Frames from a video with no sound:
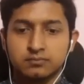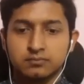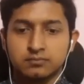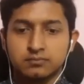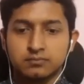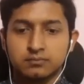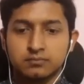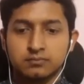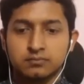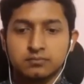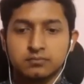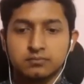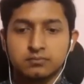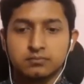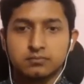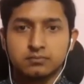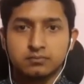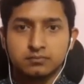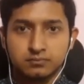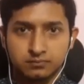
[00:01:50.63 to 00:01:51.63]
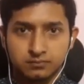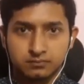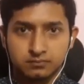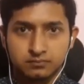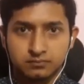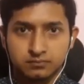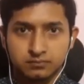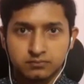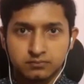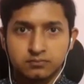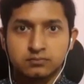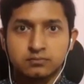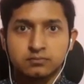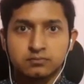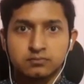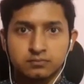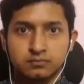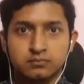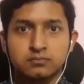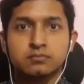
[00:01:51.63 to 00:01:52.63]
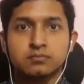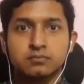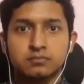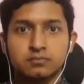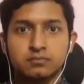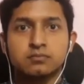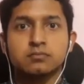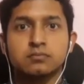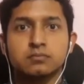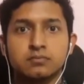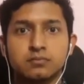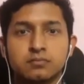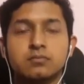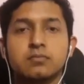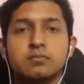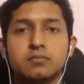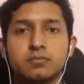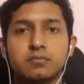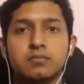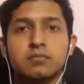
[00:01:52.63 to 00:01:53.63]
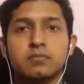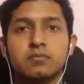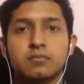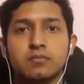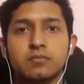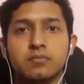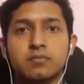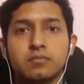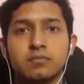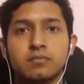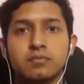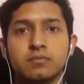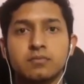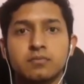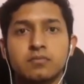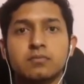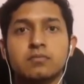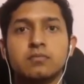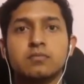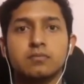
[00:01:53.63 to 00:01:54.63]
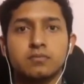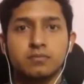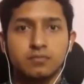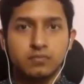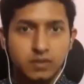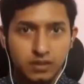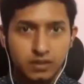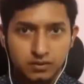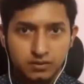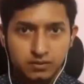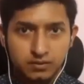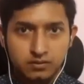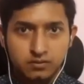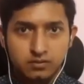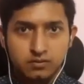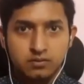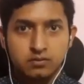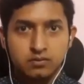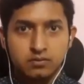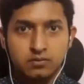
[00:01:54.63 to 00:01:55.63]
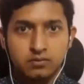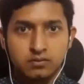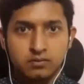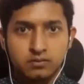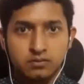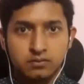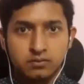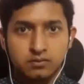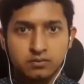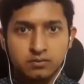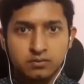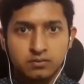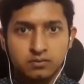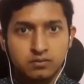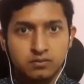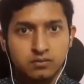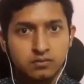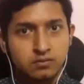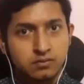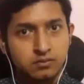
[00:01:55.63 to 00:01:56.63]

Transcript: The person shown says nothing.